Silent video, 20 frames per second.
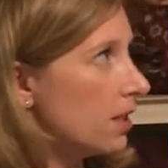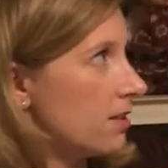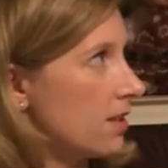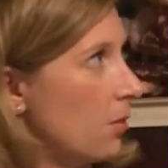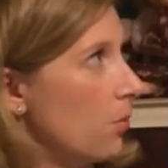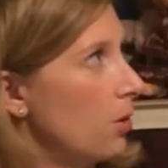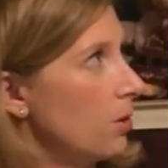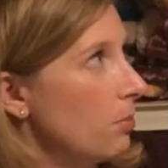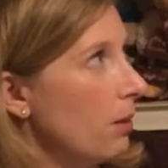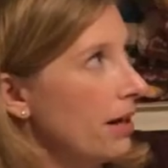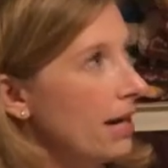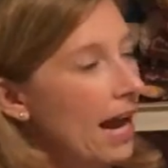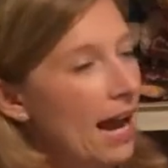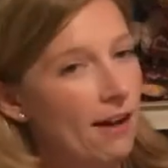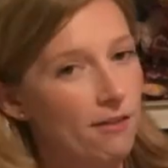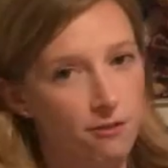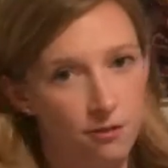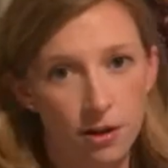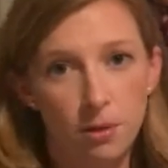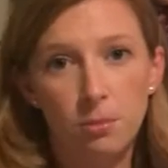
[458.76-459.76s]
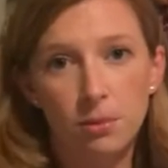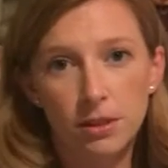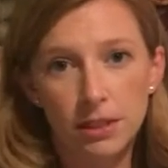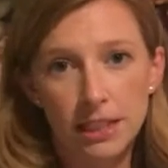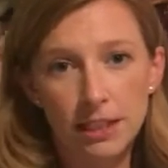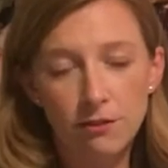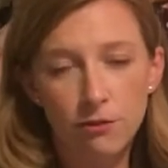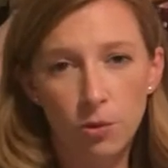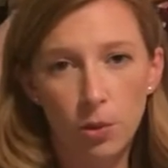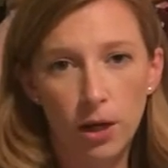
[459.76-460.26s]
someone might have a
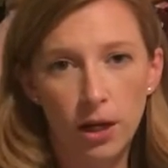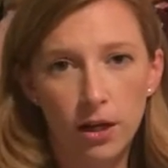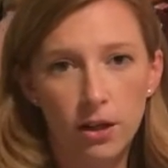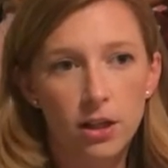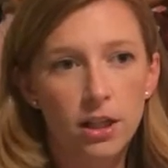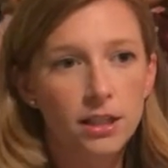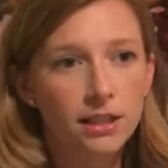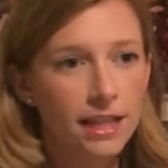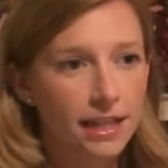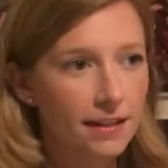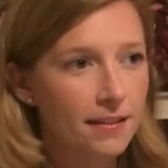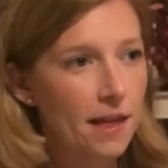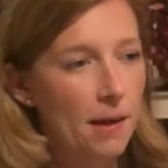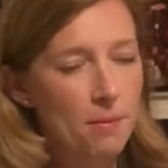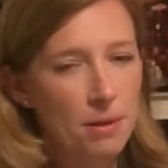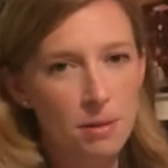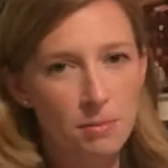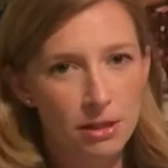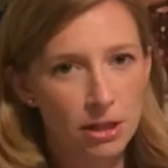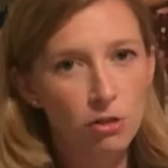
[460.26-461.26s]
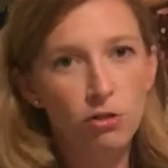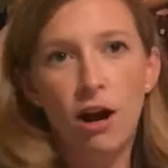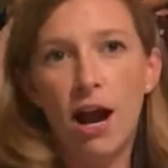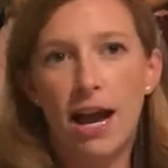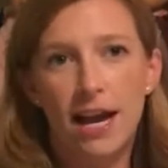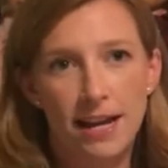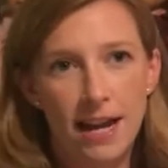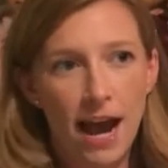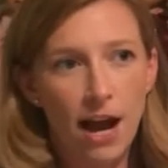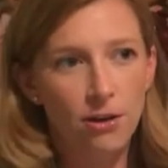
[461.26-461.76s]
belief where letting that baby
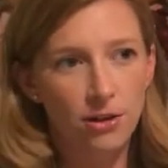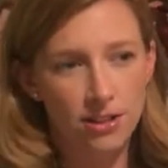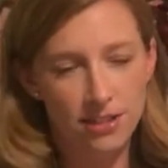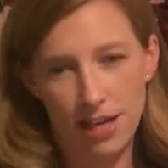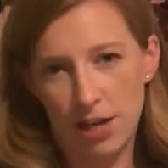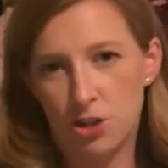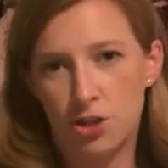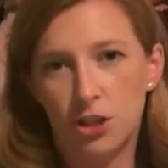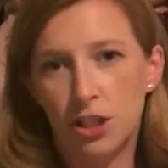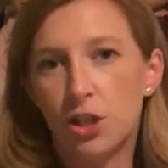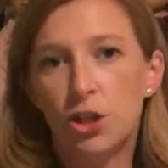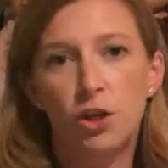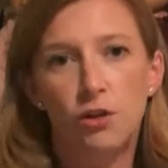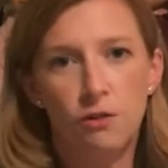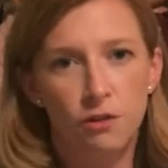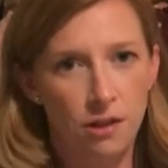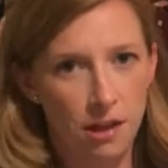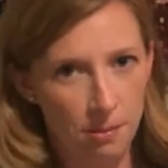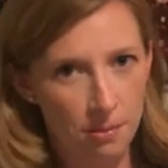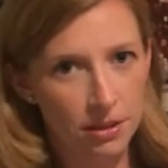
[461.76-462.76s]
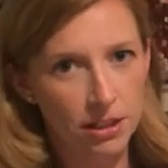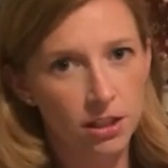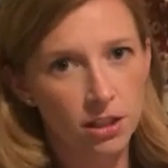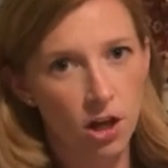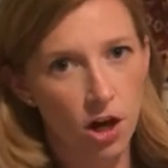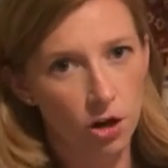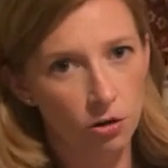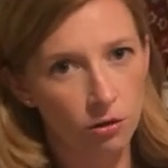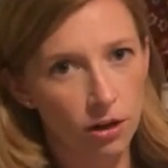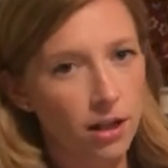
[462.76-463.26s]
cry it out is actually good for them in the
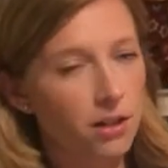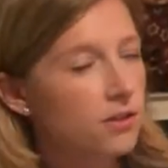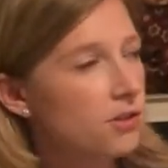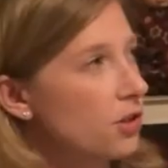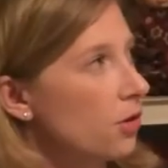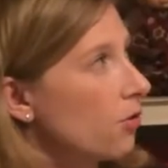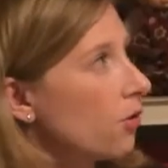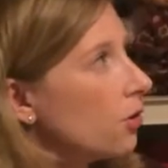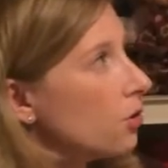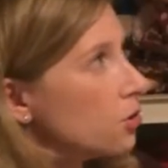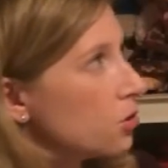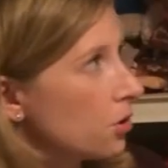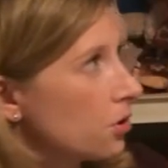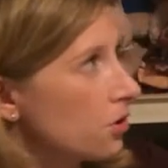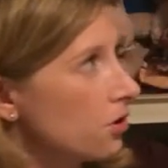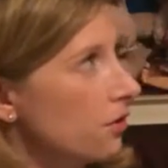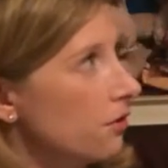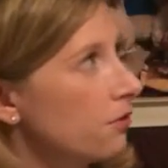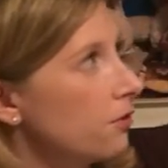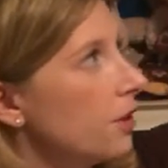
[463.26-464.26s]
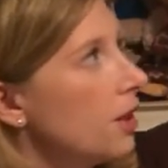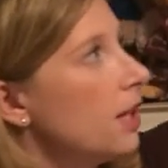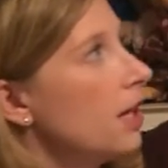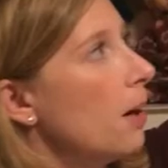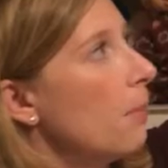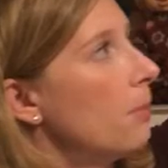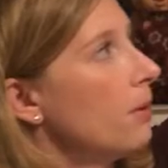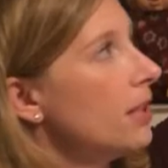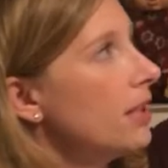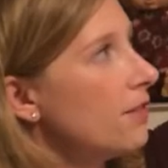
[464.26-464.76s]
long run. So those sorts of
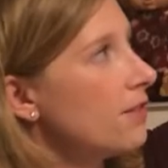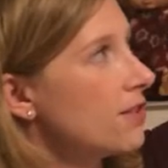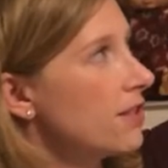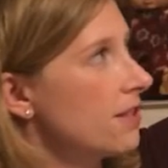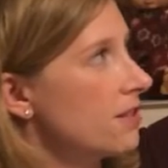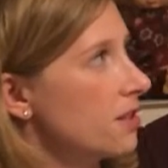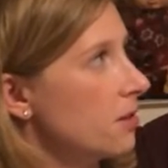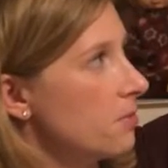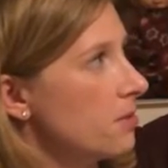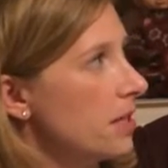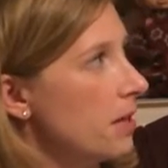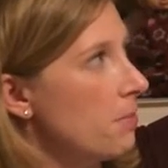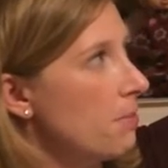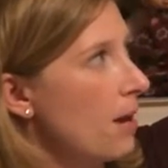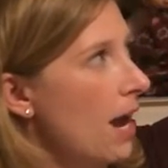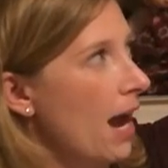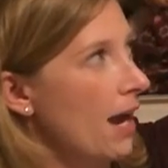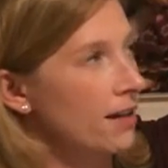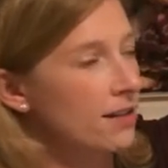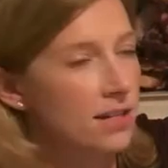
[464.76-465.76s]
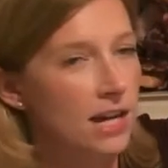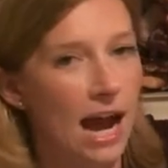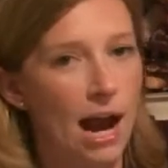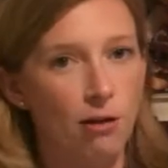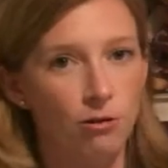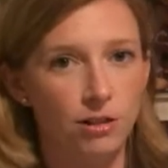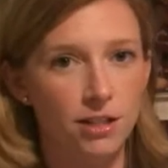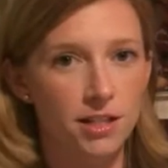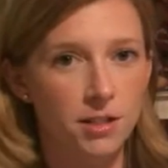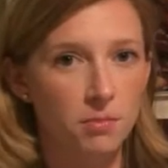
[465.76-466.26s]
belief systems impact
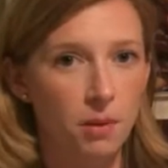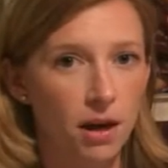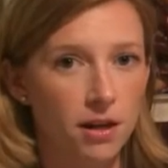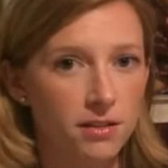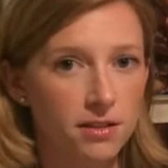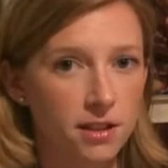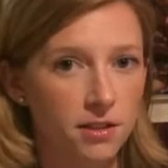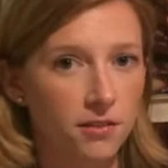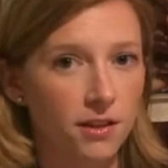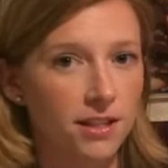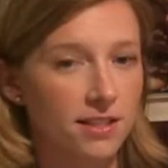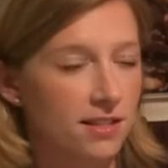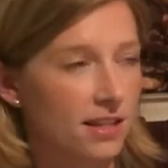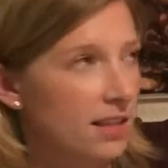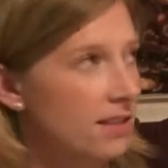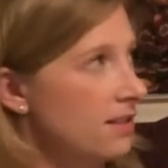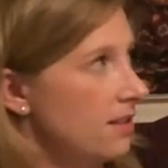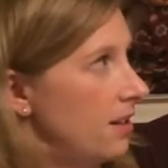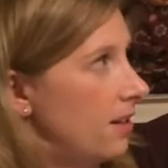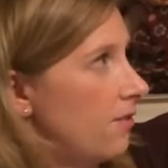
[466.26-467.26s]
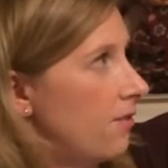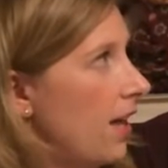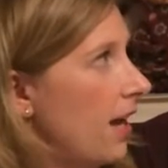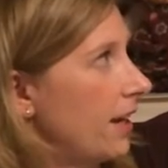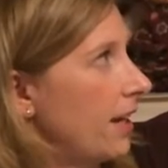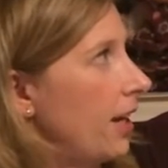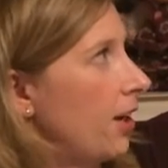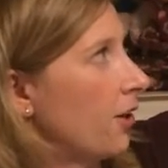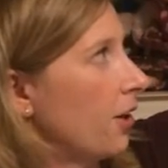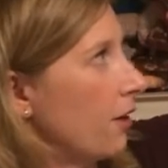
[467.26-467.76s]
how responsive and sensitive
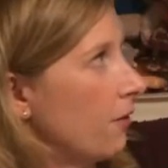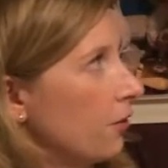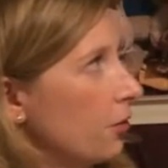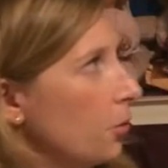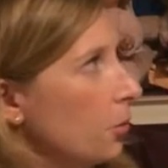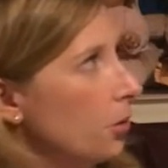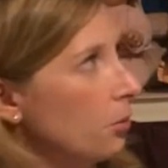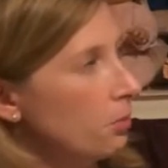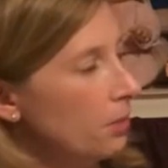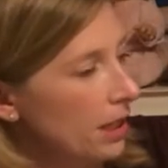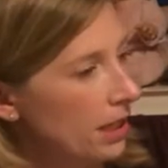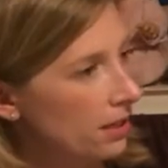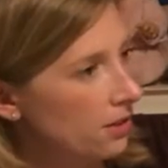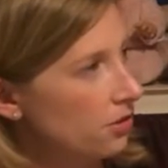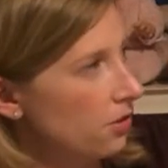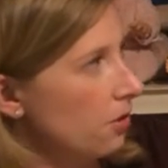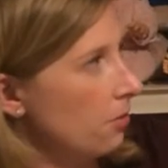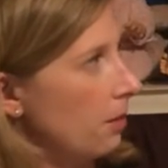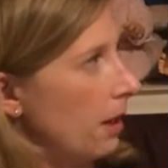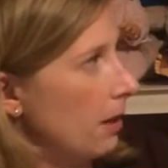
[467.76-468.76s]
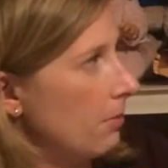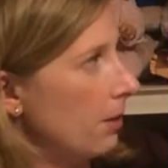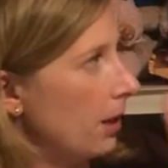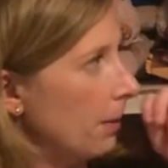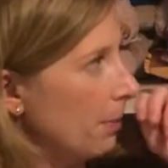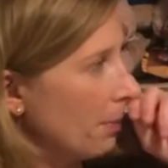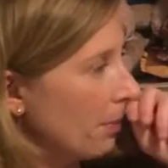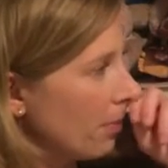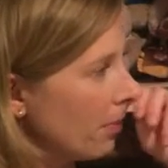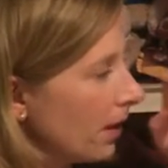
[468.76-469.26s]
that caregiver will be to the
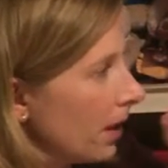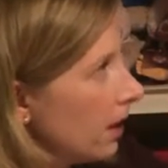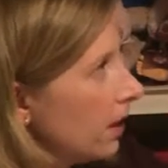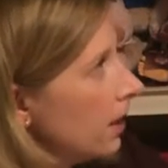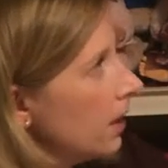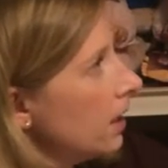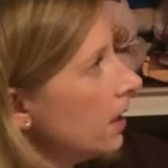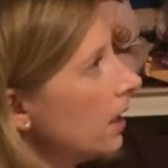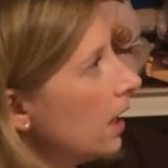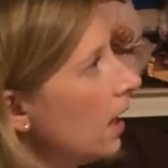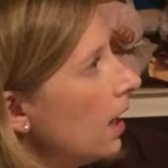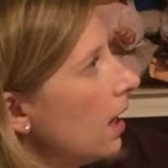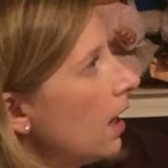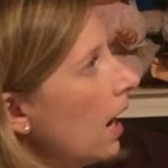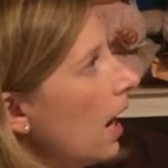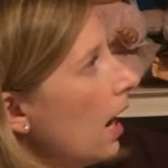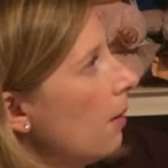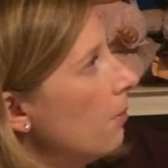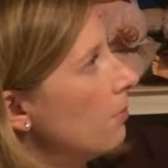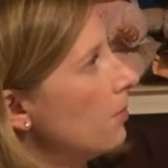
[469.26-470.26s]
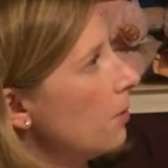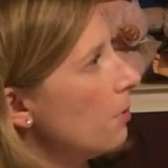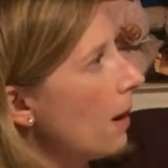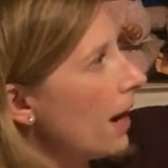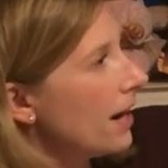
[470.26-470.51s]
baby. The